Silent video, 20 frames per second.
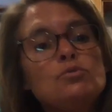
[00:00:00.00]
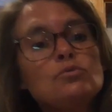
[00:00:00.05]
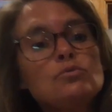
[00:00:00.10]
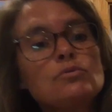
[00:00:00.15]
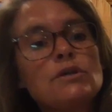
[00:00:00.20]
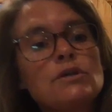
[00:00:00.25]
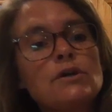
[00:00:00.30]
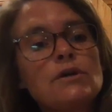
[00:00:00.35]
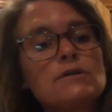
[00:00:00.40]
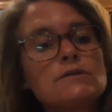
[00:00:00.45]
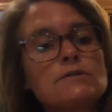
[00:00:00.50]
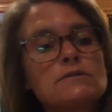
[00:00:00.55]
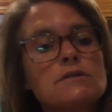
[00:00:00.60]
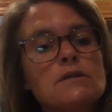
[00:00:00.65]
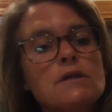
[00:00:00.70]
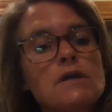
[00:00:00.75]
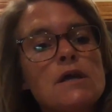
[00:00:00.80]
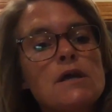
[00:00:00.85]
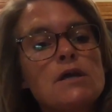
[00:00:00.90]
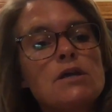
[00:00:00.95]
There it is.
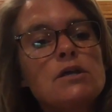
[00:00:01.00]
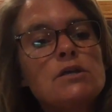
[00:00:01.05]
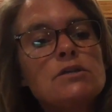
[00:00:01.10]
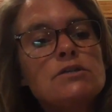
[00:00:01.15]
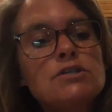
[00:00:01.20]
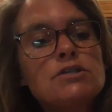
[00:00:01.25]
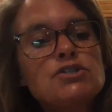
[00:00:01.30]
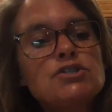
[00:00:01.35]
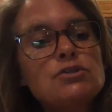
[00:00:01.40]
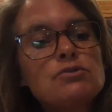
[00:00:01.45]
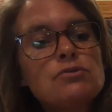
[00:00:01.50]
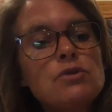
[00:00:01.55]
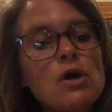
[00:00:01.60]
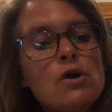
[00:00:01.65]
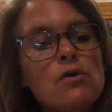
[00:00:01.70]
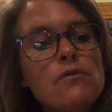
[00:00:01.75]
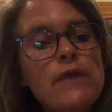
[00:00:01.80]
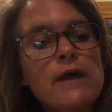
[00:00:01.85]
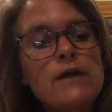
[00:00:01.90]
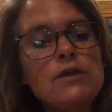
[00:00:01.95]
Did you
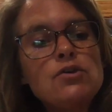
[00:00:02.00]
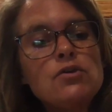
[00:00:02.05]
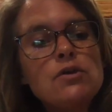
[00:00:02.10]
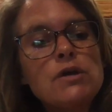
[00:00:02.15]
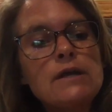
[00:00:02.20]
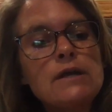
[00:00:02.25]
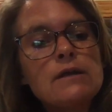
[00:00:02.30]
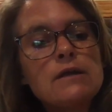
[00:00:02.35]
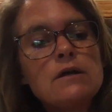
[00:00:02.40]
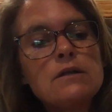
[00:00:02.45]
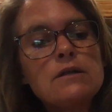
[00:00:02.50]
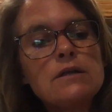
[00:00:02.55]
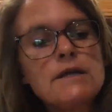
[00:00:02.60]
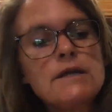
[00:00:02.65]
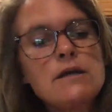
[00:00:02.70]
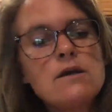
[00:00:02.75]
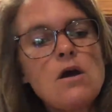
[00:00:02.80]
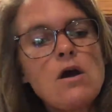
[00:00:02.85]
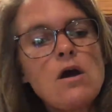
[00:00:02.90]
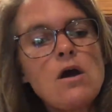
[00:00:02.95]
know that you can
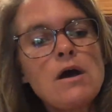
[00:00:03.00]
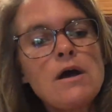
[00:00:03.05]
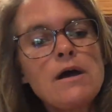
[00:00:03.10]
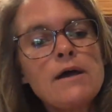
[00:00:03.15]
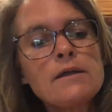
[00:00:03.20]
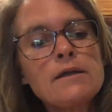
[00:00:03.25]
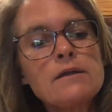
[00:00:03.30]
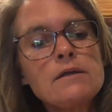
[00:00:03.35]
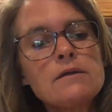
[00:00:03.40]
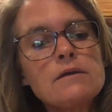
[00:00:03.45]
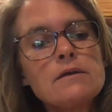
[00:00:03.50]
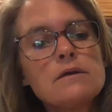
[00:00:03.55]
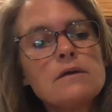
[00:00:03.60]
click on